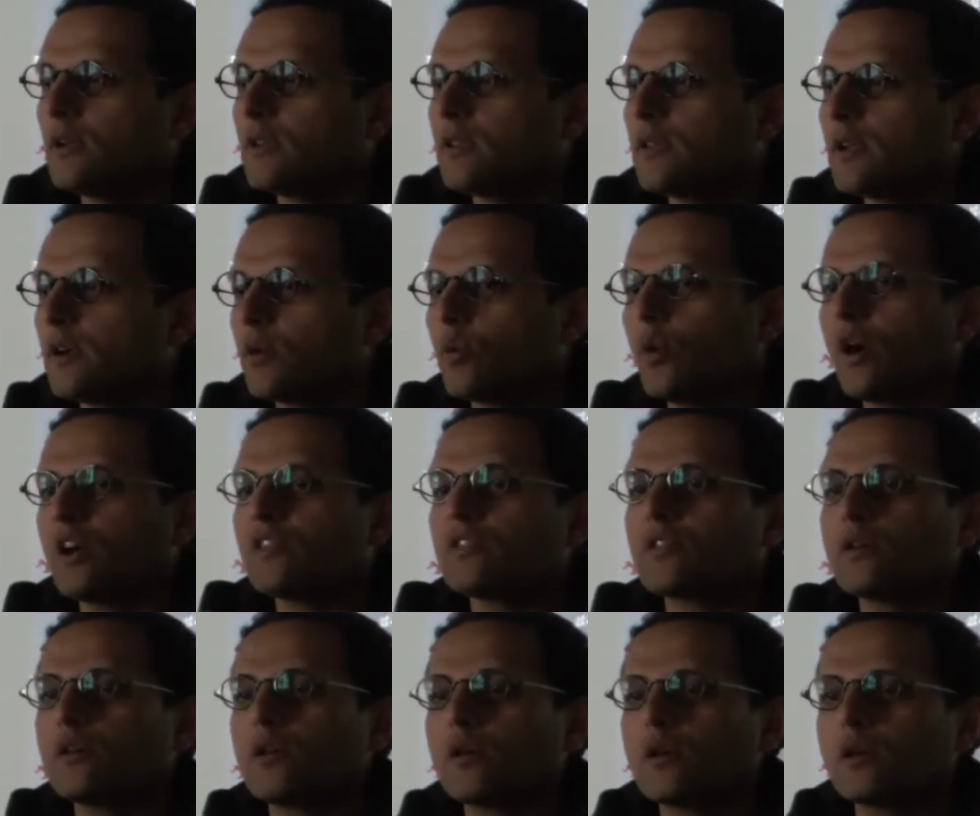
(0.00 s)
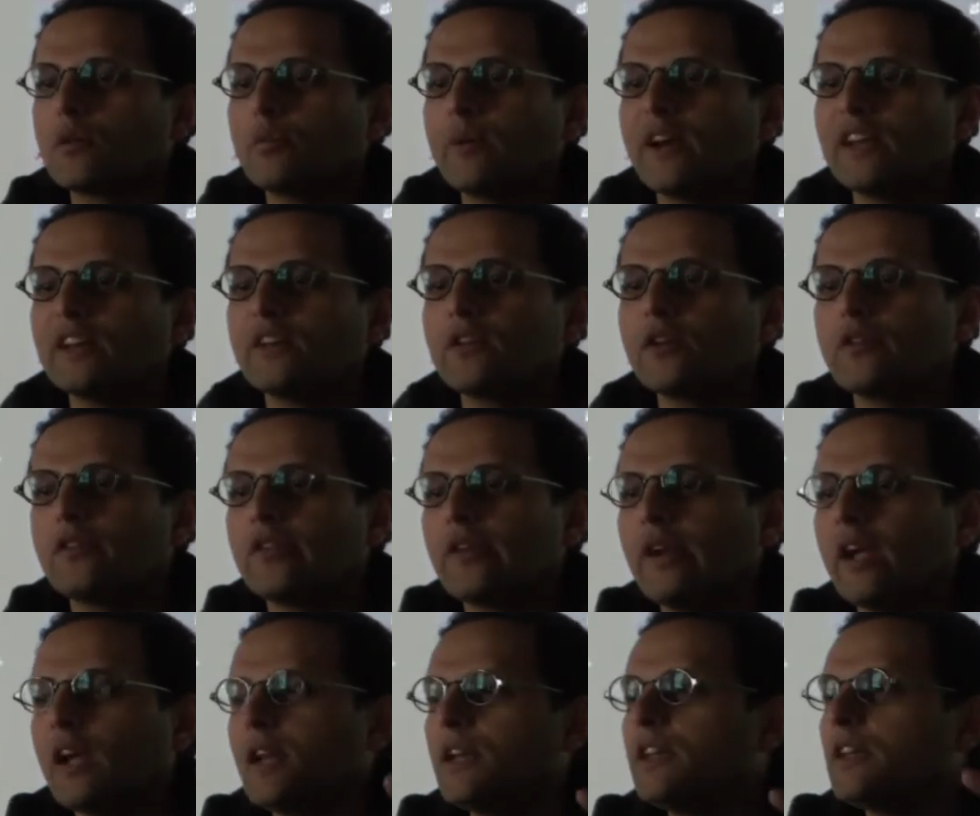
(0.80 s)
there was an augmented
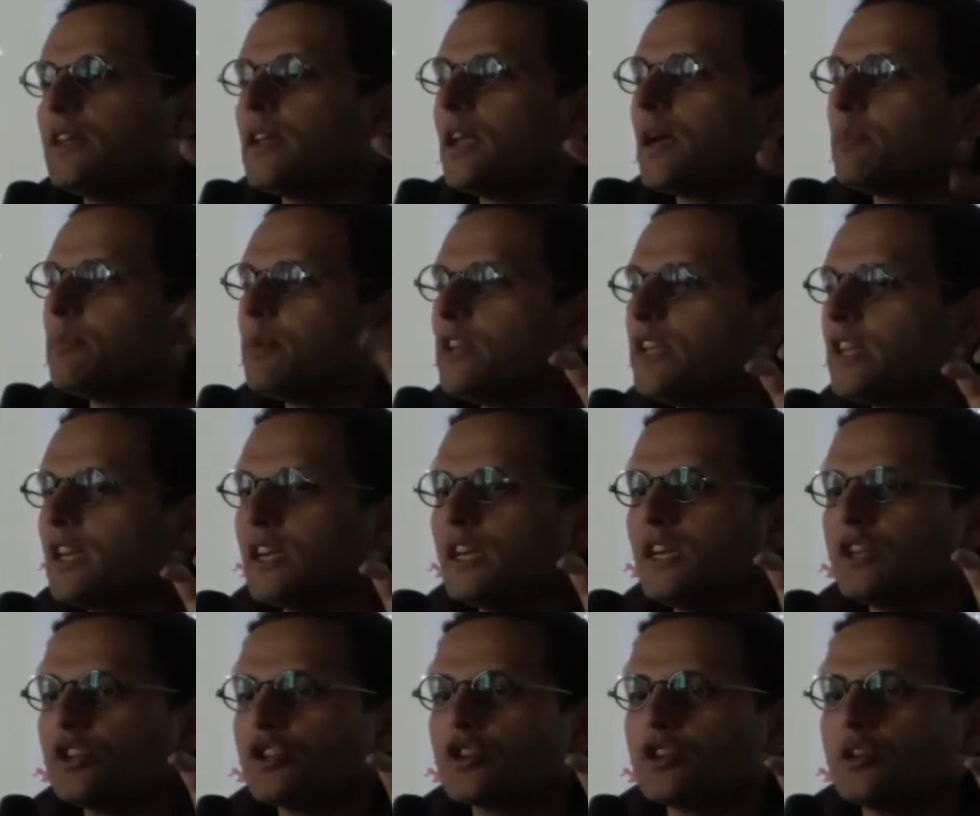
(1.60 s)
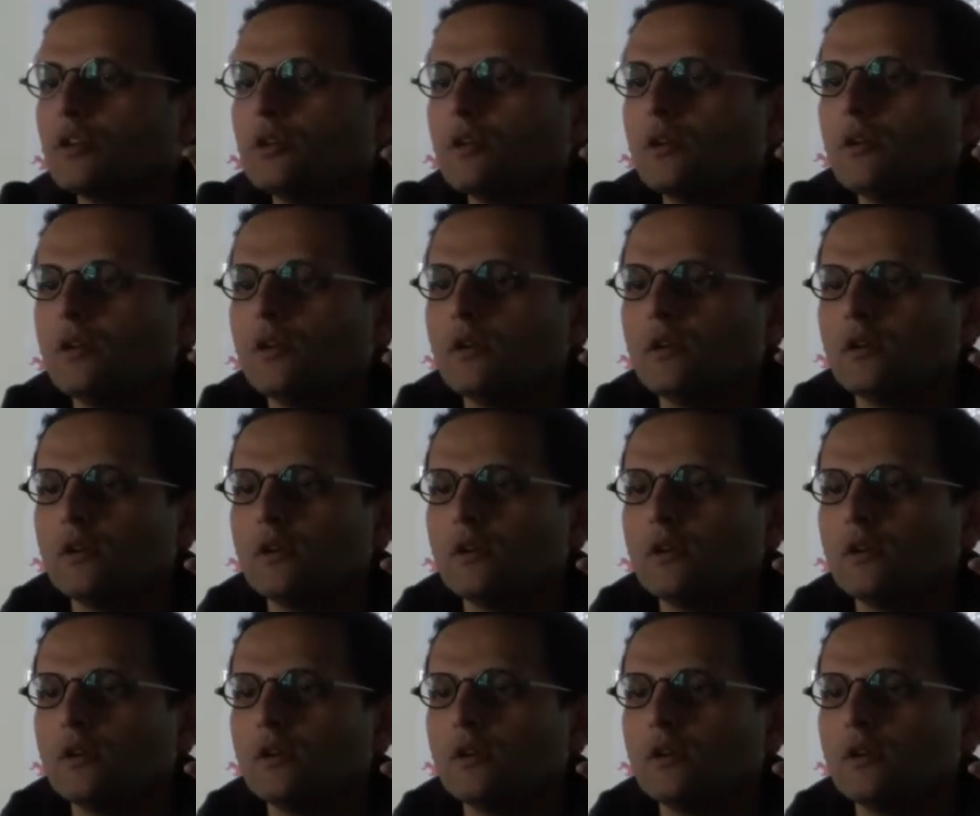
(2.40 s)
reality application.